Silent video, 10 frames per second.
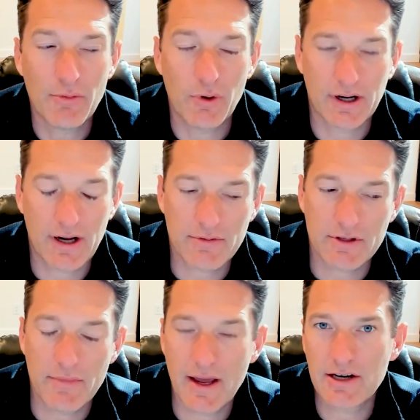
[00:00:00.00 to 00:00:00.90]
But when it comes to
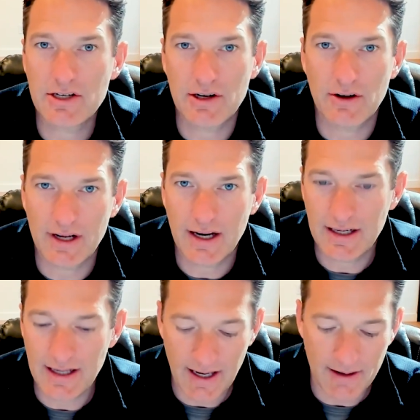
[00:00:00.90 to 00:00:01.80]
managing your
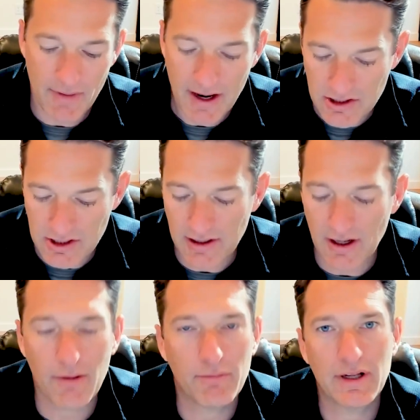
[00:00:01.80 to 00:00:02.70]
day-to-day, managing
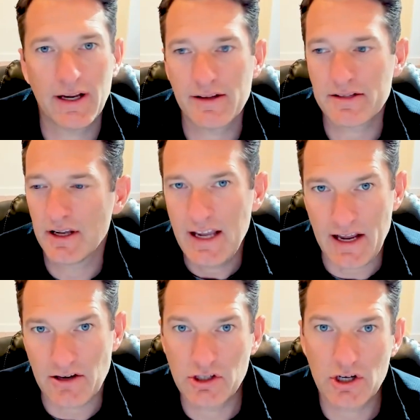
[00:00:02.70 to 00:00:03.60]
comp plans,
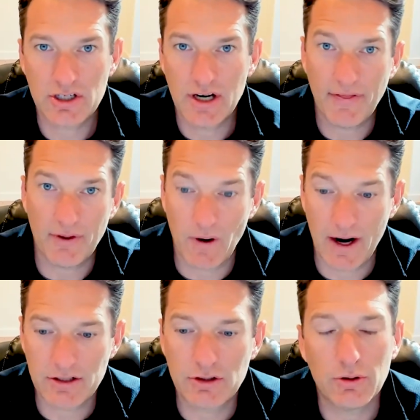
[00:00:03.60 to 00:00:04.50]
it's just not the
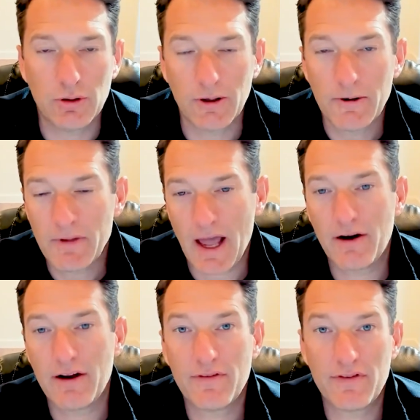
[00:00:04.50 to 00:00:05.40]
right tool. I
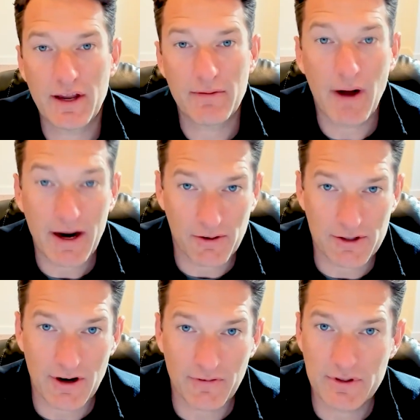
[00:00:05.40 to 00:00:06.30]
don't even think
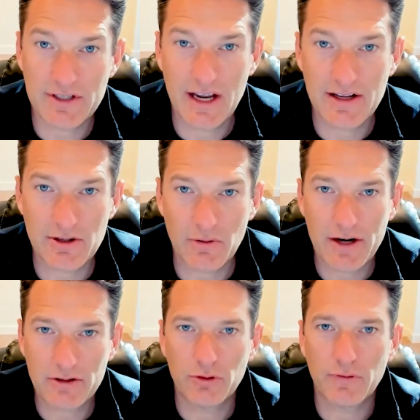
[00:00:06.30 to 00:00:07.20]
Microsoft would say it's the
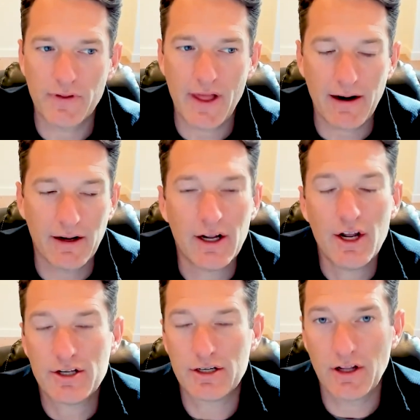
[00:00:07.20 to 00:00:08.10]
right tool for that.
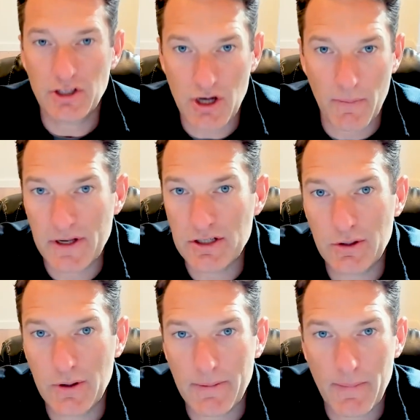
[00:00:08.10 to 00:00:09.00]
So let's jump
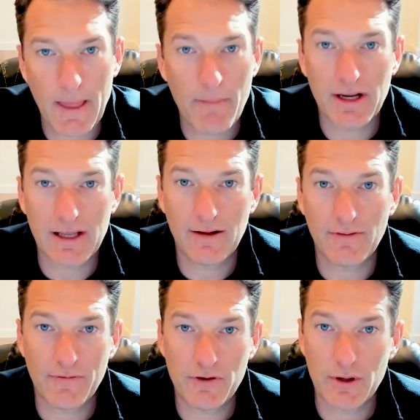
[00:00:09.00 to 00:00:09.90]
into it. I'm going to give
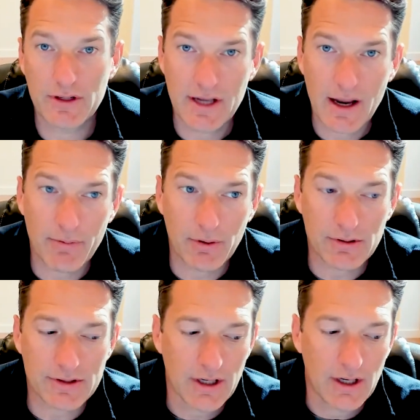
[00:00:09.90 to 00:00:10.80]
a few
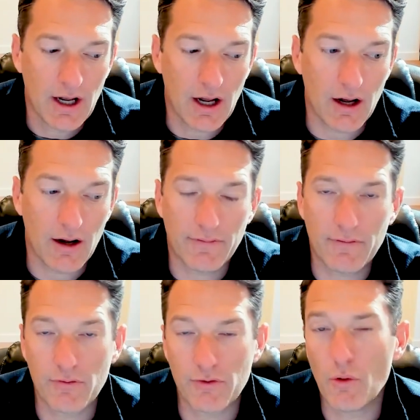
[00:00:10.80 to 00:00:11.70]
examples of
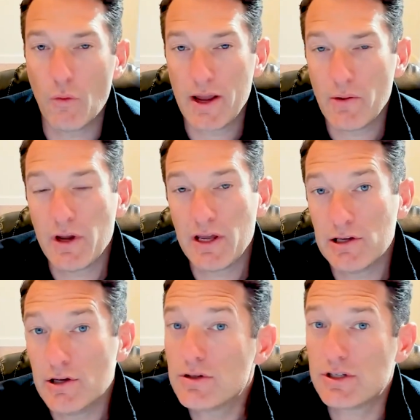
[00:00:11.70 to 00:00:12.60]
the way we
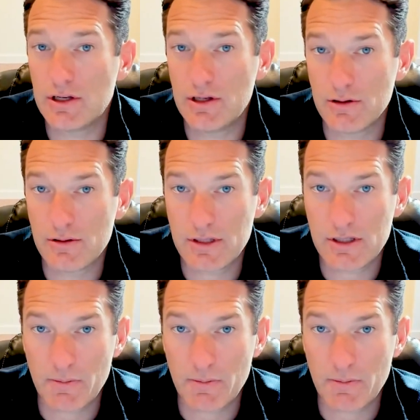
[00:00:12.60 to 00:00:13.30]
used to use